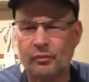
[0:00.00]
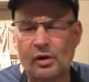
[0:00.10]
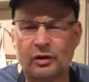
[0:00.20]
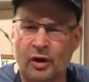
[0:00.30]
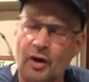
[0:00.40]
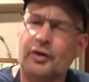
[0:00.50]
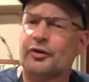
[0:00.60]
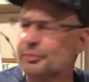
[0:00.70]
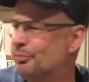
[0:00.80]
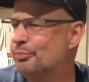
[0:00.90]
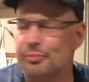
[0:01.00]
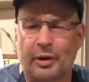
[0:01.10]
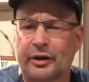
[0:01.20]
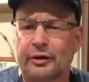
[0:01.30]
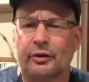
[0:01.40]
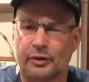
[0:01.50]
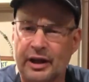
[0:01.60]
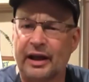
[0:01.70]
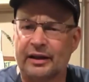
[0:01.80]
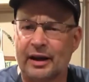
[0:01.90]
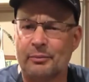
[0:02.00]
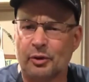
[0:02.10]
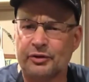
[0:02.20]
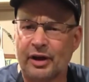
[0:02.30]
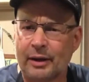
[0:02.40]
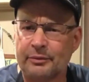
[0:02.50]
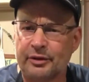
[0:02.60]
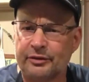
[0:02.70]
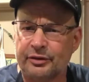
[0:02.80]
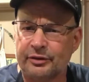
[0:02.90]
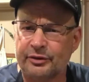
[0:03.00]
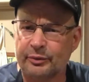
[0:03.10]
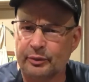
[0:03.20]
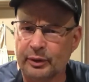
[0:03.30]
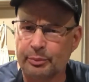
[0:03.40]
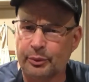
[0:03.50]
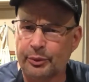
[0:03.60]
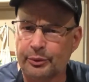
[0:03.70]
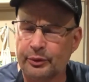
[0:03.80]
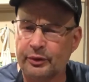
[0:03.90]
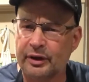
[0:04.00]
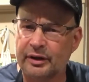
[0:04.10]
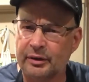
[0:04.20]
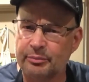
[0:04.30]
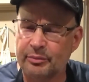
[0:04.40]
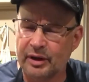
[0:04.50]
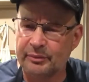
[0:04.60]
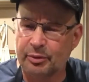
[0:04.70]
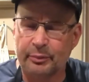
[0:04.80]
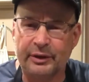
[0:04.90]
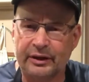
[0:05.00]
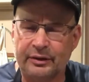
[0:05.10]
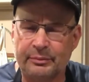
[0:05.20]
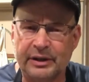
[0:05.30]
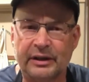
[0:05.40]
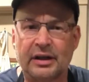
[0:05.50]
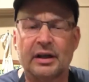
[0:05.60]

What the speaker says: Longer, better. Okay, got more time to ripple through and permeate the meat.